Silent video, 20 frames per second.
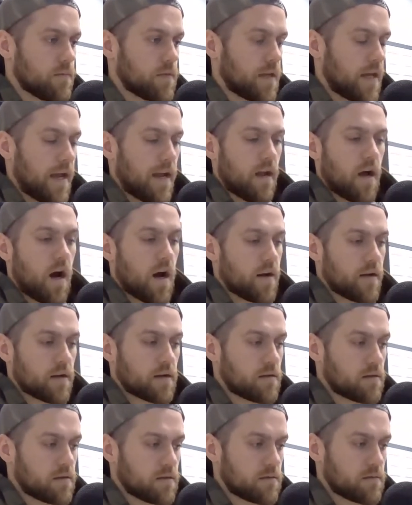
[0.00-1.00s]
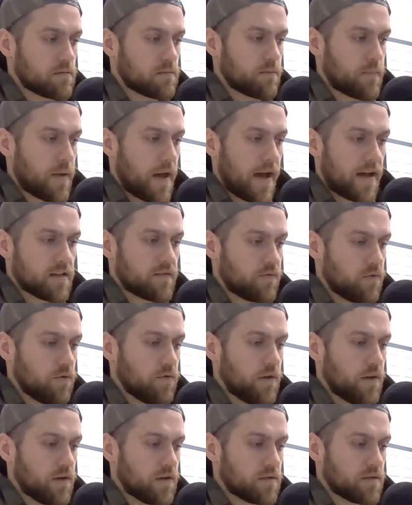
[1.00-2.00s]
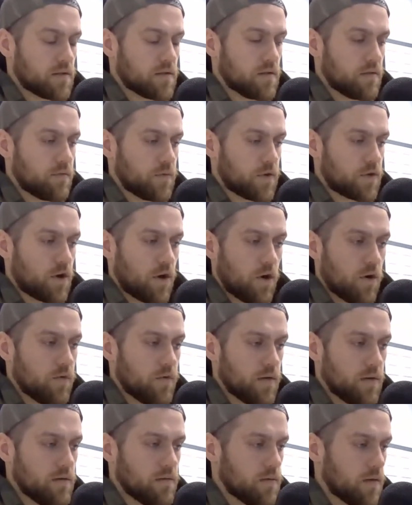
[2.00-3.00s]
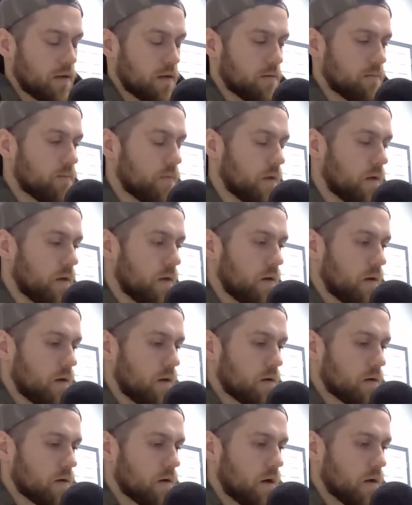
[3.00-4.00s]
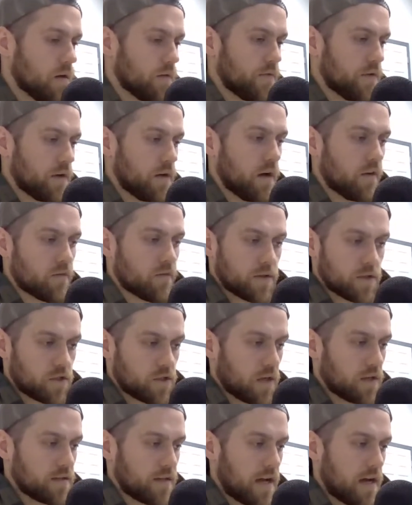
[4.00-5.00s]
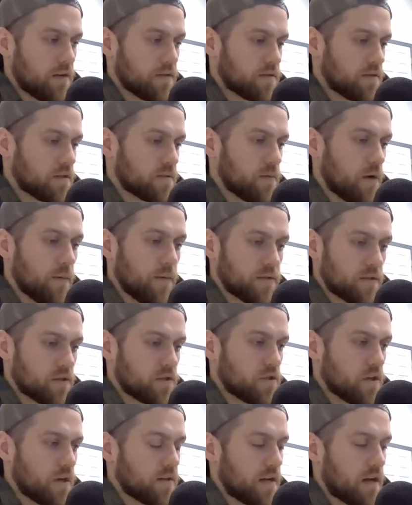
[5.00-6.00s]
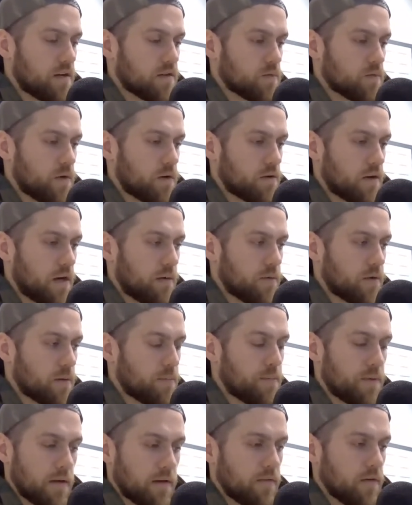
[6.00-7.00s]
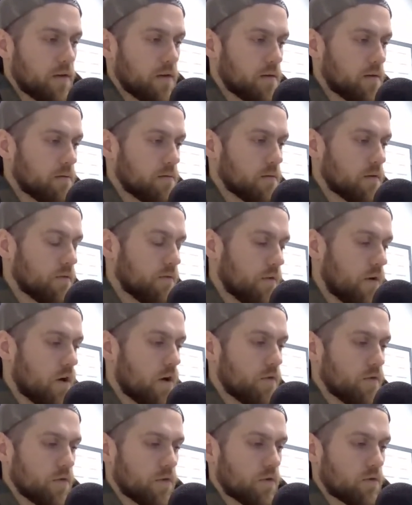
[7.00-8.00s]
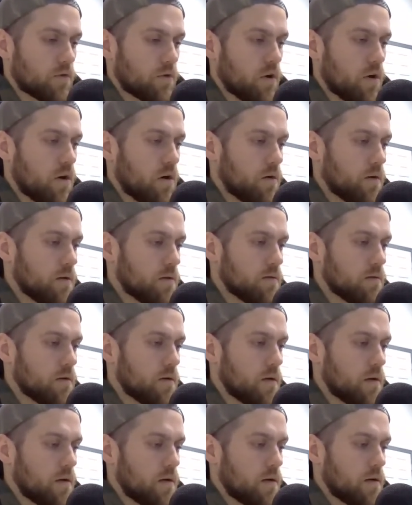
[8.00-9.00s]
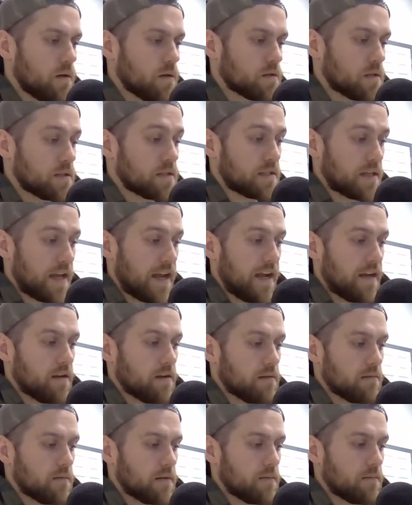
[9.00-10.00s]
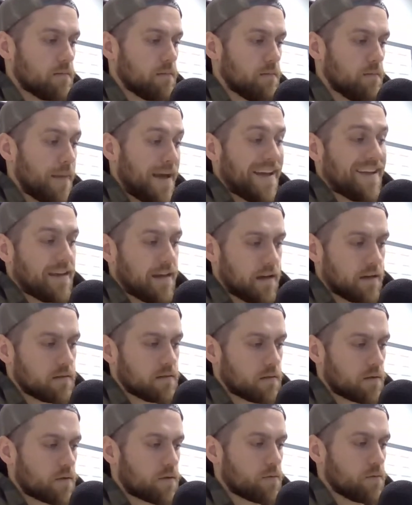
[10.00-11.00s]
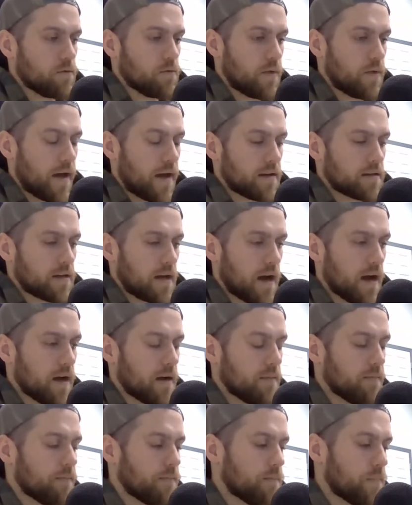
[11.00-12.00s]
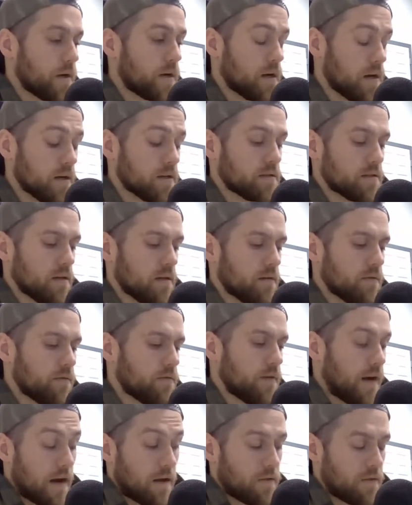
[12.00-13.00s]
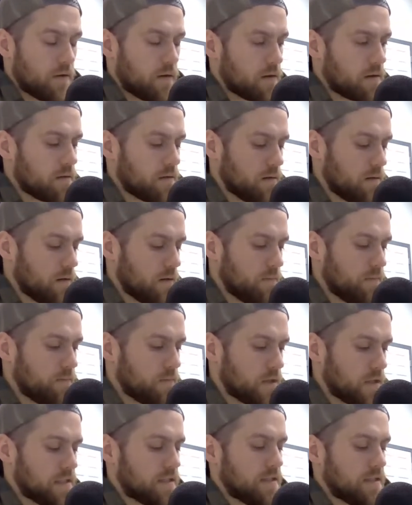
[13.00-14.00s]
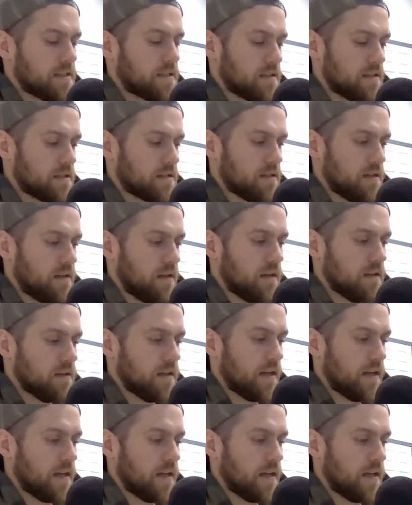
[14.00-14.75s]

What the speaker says: chaotic past few years with COVID and all of the government shutdowns and the small business shutdowns. We were able to pivot and evolve and grow and sustain and make it through that time because of, I think, the consistency that